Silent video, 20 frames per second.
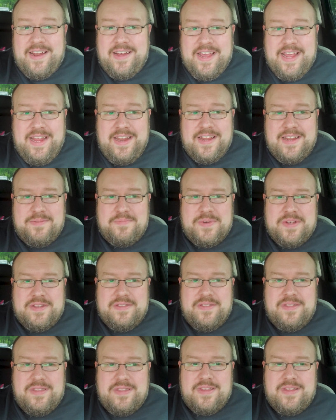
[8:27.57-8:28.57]
I eat it, but
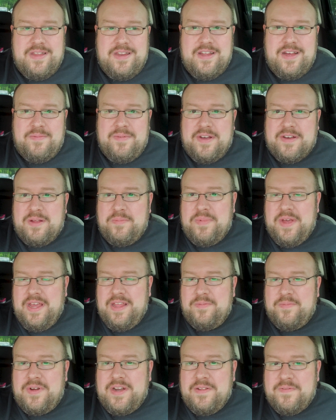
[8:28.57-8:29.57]
I'm not going to pay
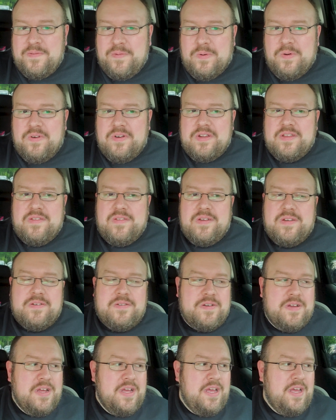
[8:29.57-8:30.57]
the money for it.
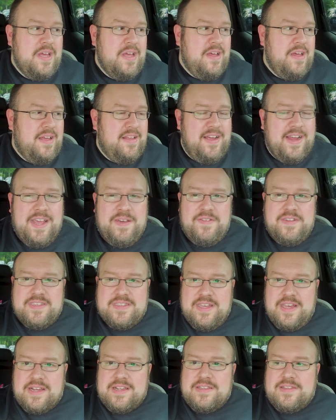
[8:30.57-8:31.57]
So I give it a
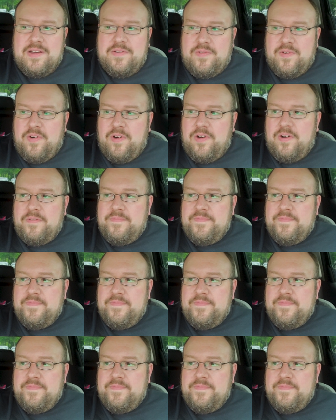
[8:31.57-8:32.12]
6 overall.